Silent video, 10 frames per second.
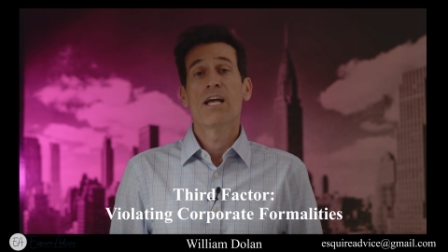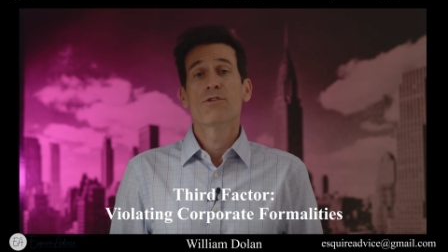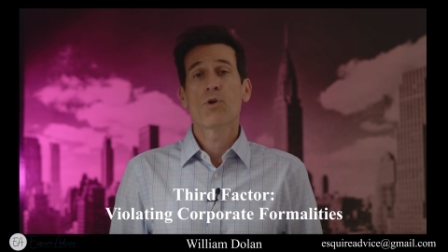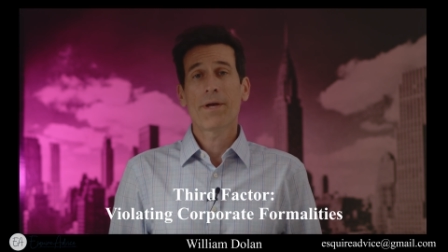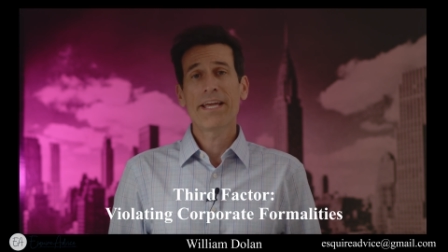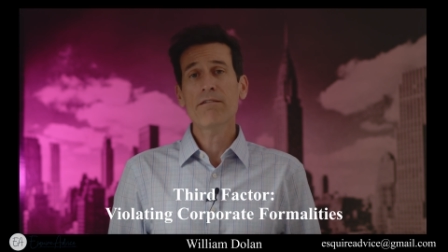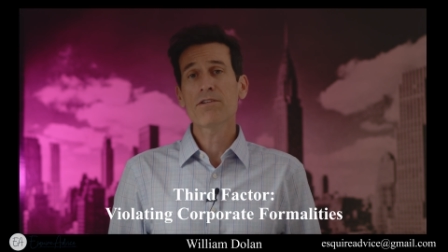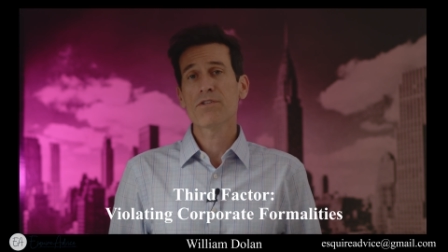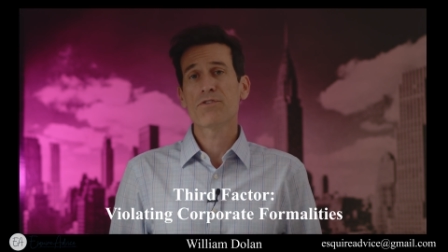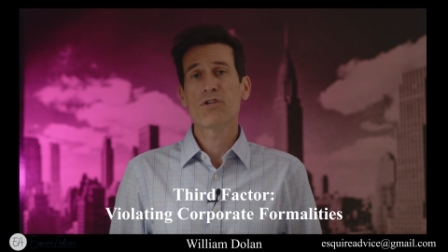So here
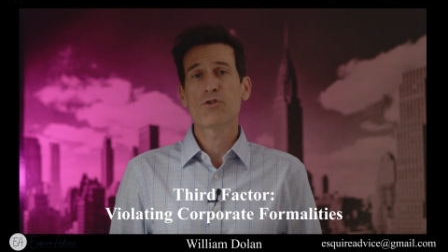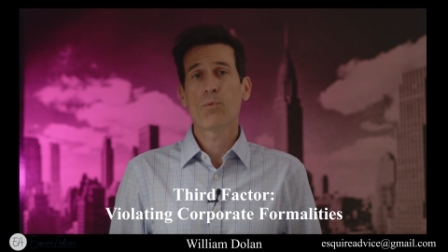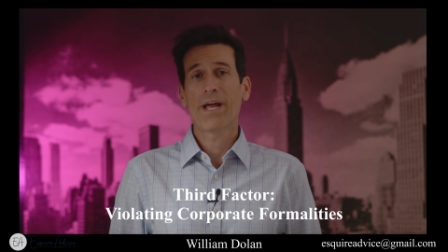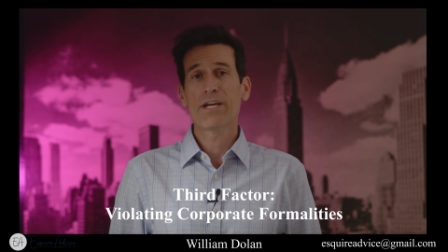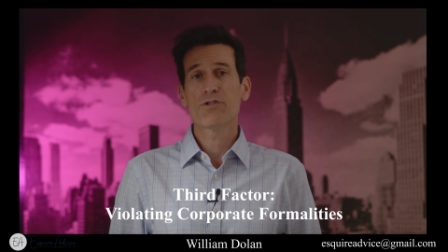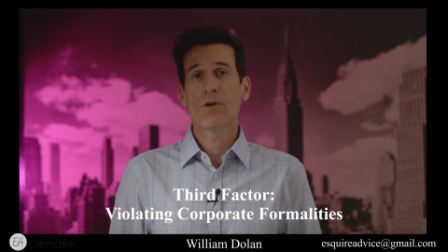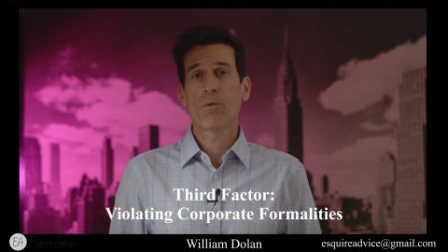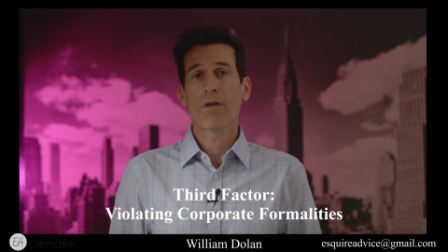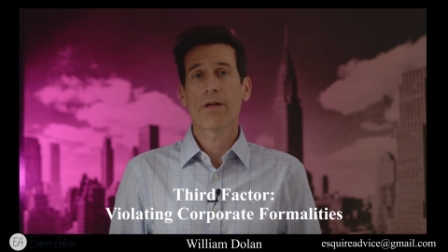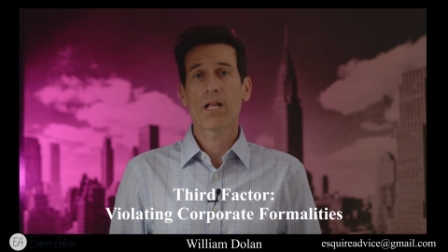is a situation
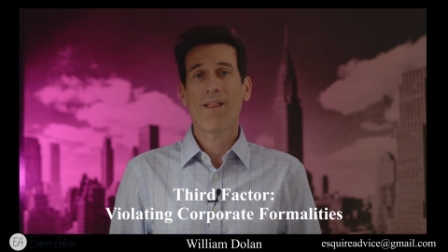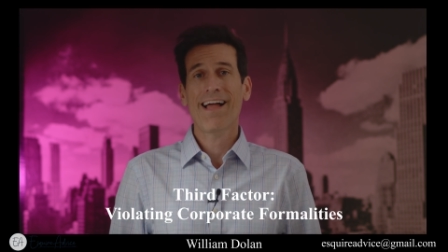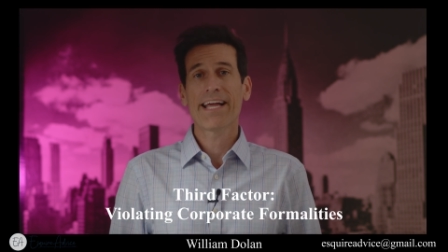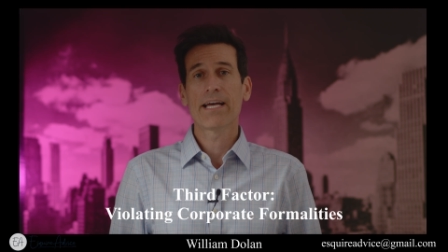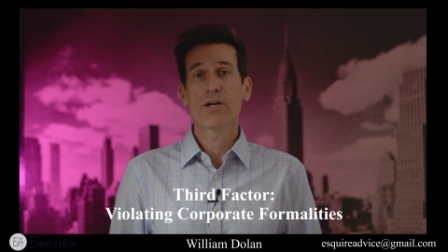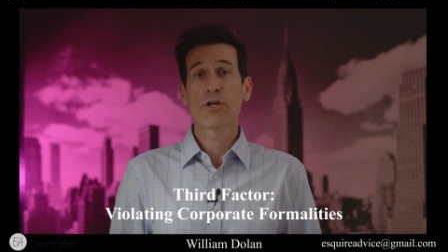where the client